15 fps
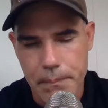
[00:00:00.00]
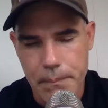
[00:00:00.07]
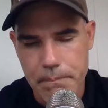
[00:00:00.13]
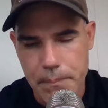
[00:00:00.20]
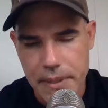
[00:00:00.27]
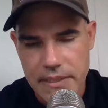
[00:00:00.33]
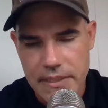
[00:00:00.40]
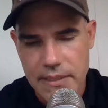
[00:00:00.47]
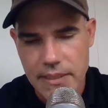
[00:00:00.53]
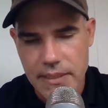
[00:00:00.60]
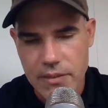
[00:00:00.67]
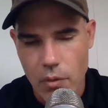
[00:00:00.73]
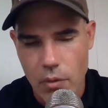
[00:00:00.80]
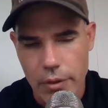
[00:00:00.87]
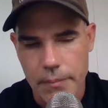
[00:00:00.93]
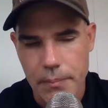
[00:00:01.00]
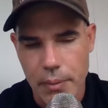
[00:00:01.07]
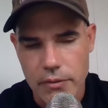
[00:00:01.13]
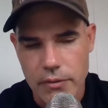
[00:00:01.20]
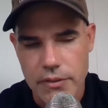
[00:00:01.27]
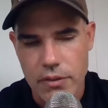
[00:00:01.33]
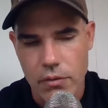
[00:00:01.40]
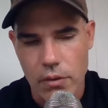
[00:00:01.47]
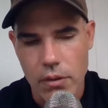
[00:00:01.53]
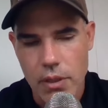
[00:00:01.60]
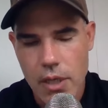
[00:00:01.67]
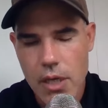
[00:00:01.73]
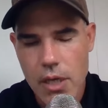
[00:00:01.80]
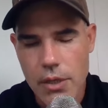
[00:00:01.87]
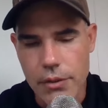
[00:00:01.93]
business or personal,
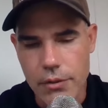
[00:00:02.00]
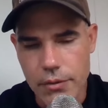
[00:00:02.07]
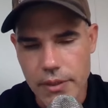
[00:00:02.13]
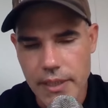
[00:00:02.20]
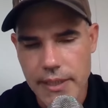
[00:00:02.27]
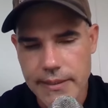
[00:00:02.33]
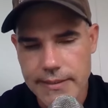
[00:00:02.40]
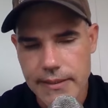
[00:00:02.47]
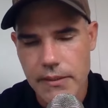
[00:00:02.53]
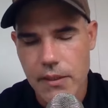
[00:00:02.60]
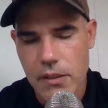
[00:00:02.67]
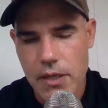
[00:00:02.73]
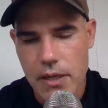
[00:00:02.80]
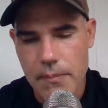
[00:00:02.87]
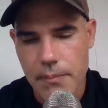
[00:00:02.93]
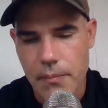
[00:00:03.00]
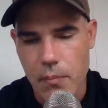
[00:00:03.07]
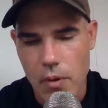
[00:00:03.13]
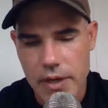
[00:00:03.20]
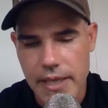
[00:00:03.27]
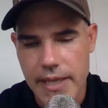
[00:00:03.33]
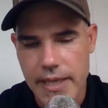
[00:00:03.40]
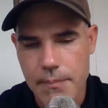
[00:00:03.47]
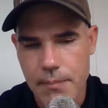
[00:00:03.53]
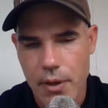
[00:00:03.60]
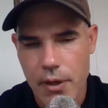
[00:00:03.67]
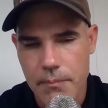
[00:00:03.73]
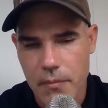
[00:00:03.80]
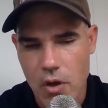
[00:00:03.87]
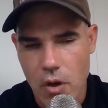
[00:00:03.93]
you need to look up what a heat
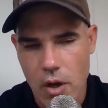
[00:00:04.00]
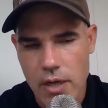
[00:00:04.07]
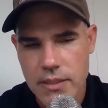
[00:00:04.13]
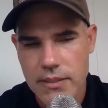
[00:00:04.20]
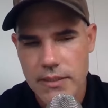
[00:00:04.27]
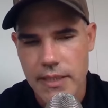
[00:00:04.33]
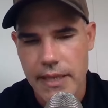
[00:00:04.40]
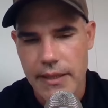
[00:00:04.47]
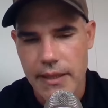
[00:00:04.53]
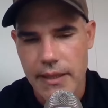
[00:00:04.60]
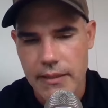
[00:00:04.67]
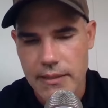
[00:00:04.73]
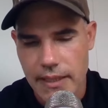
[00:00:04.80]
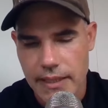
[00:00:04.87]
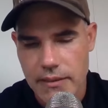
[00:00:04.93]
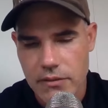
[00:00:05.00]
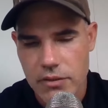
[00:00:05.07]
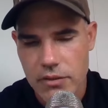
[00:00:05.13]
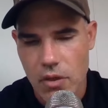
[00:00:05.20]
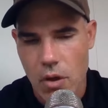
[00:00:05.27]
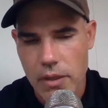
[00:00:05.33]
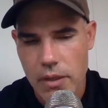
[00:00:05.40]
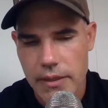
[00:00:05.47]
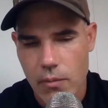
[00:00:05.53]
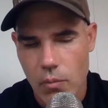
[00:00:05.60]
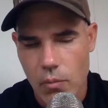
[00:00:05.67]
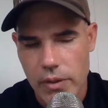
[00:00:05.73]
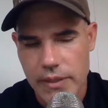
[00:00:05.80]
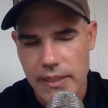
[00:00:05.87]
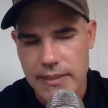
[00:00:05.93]
pump costs and to install, and
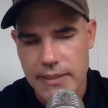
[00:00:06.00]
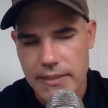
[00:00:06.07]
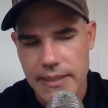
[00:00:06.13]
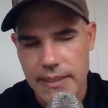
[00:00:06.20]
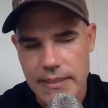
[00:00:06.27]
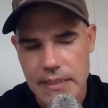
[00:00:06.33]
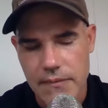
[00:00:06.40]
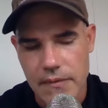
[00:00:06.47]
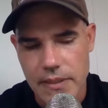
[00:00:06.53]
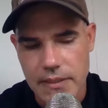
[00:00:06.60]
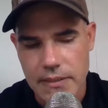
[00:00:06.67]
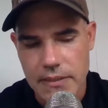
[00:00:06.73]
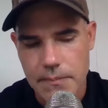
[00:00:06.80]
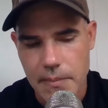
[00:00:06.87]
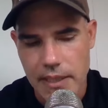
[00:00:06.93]
then what the incentive is,